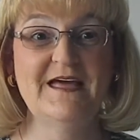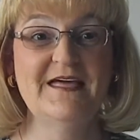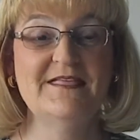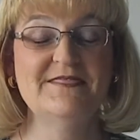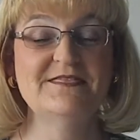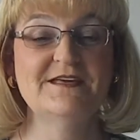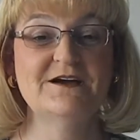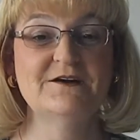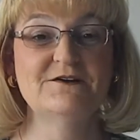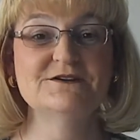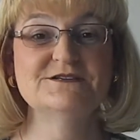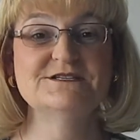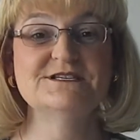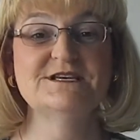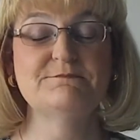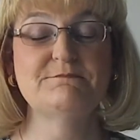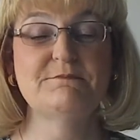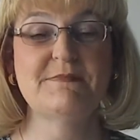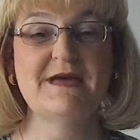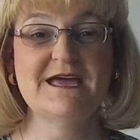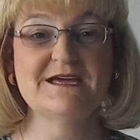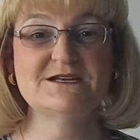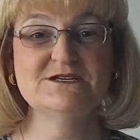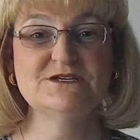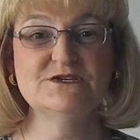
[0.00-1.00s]
There is a
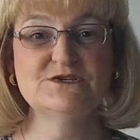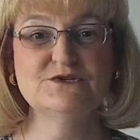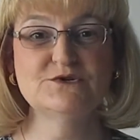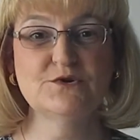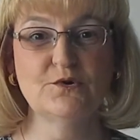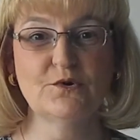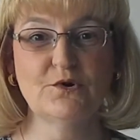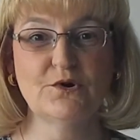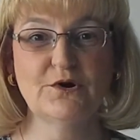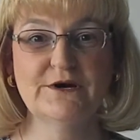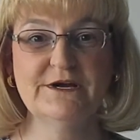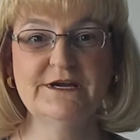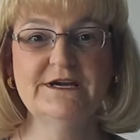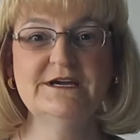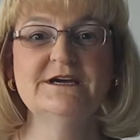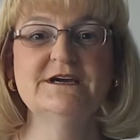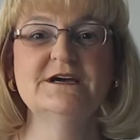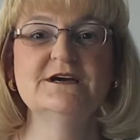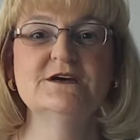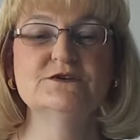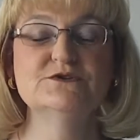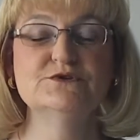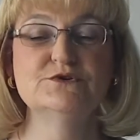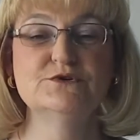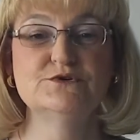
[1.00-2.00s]
mandatory
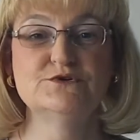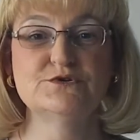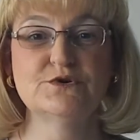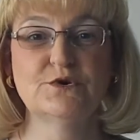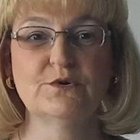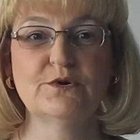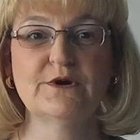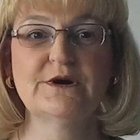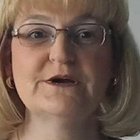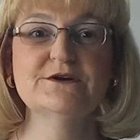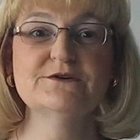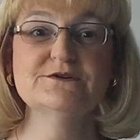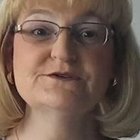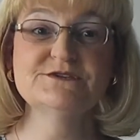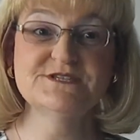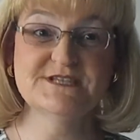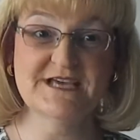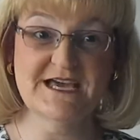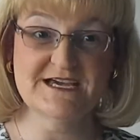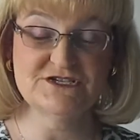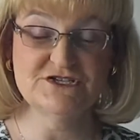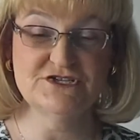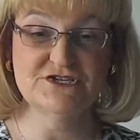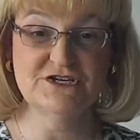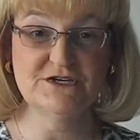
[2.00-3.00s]
tutorial
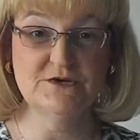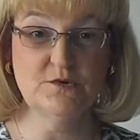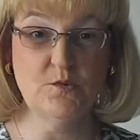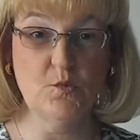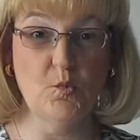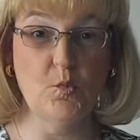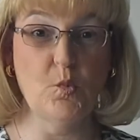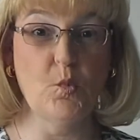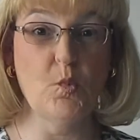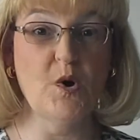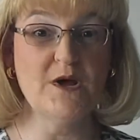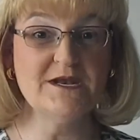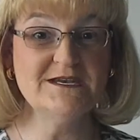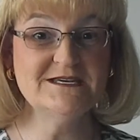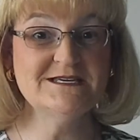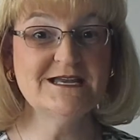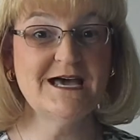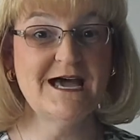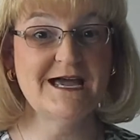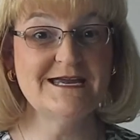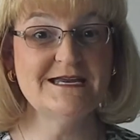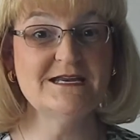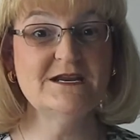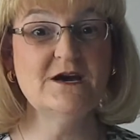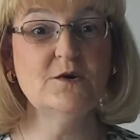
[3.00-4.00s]
session one
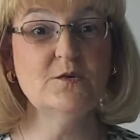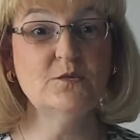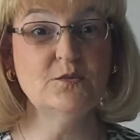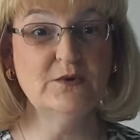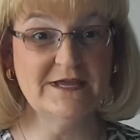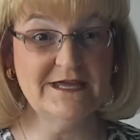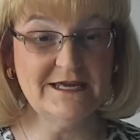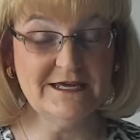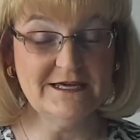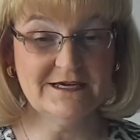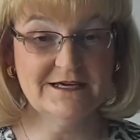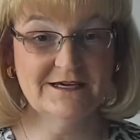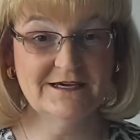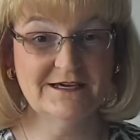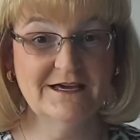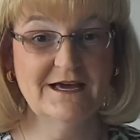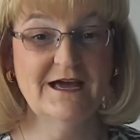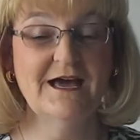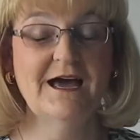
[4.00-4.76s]
night a week,